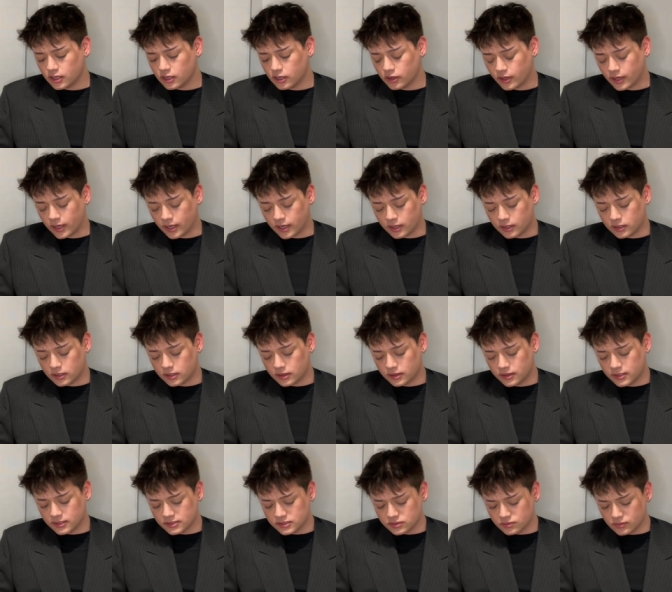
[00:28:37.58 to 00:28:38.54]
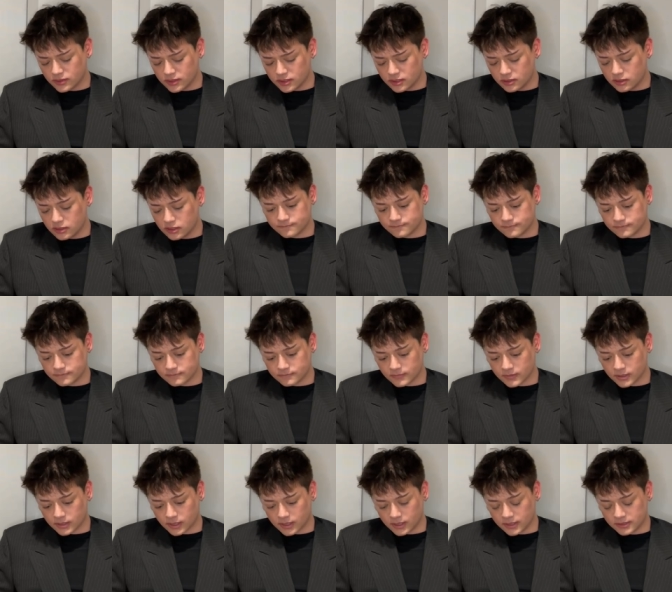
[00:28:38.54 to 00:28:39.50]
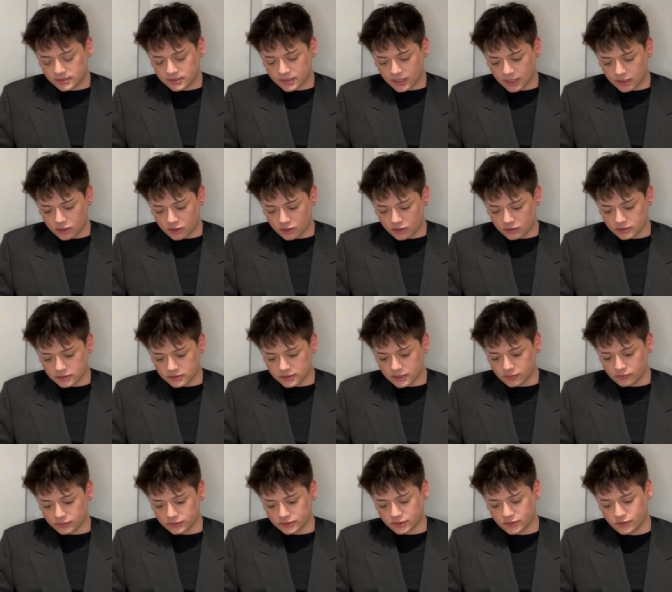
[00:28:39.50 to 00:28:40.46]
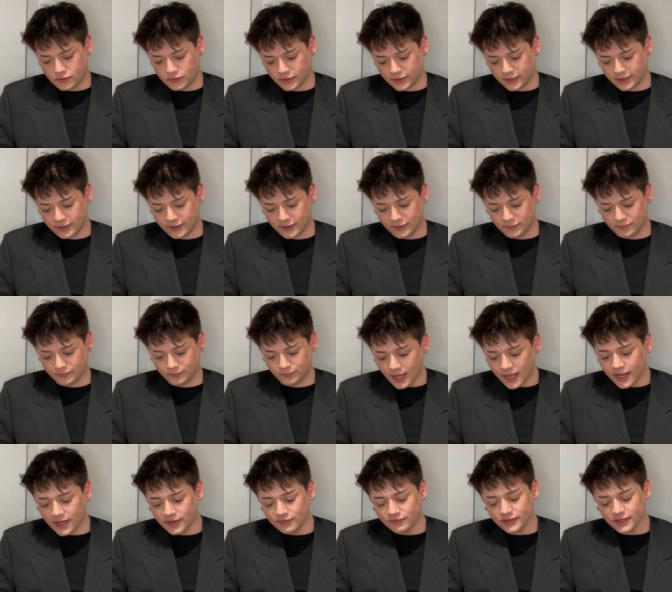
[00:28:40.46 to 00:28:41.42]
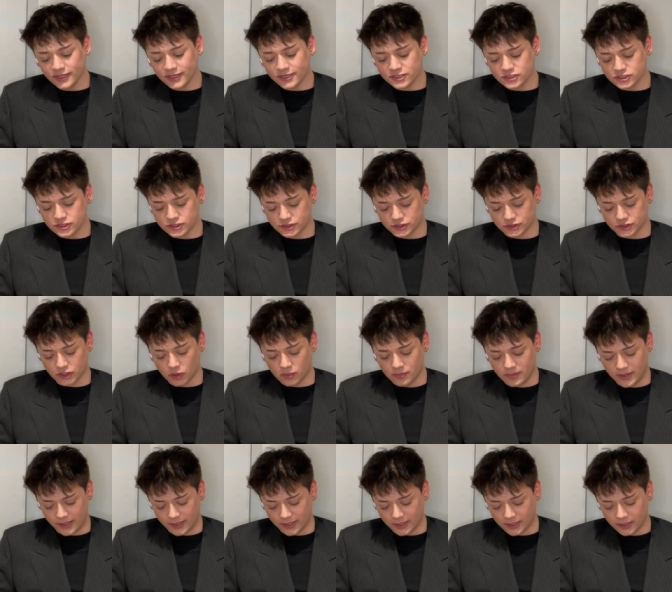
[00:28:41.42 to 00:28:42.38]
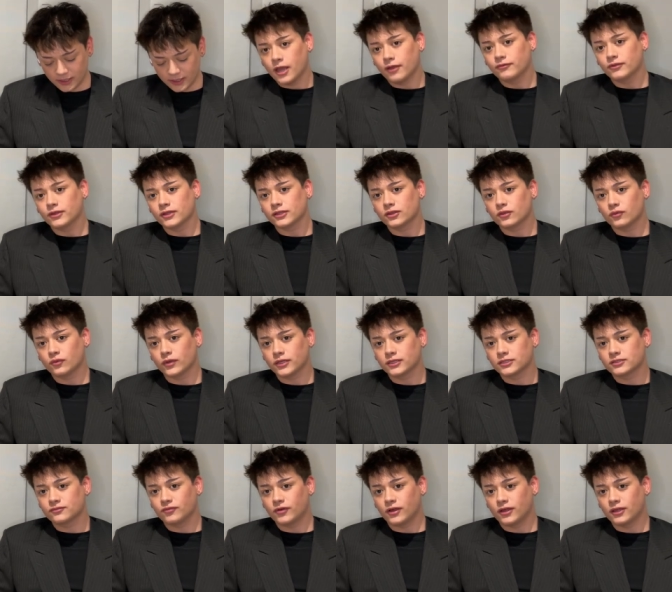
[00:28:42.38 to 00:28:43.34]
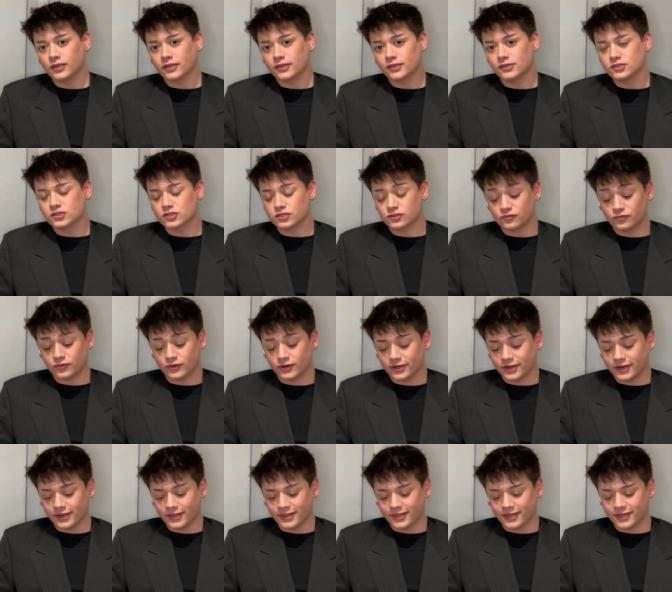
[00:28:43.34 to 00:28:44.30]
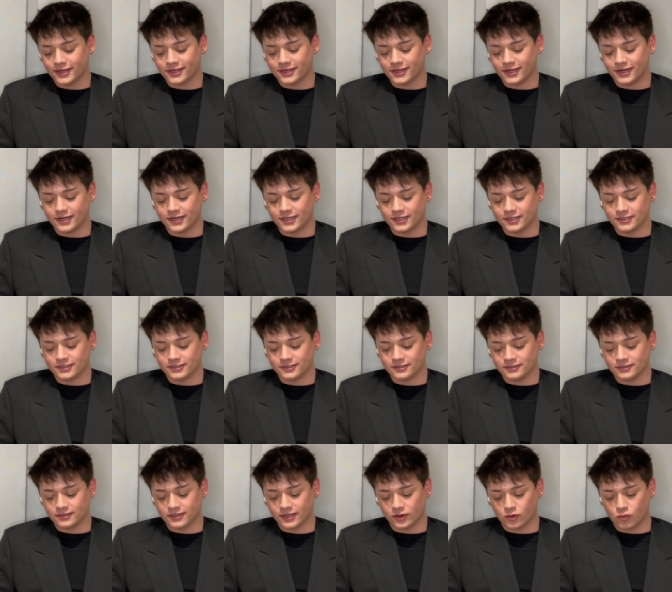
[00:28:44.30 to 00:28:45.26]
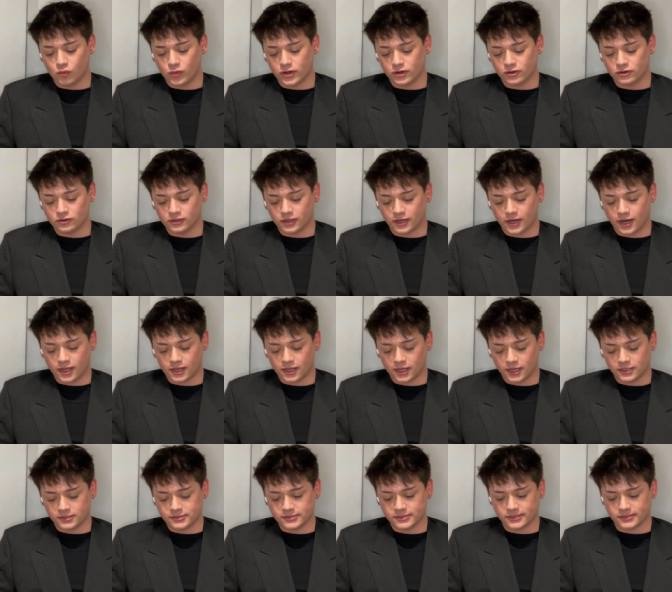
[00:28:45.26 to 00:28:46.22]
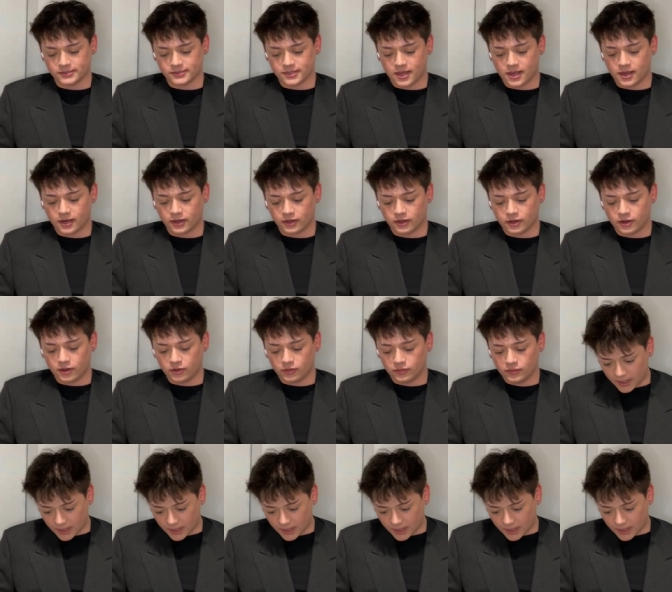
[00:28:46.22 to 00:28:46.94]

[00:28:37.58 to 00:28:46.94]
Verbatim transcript: okay, this one, it's kind of hard to tell what's going on. I feel like it's just so big. I feel like the way it's falling is just very like kind of like weird to look at, like zigzag, you know?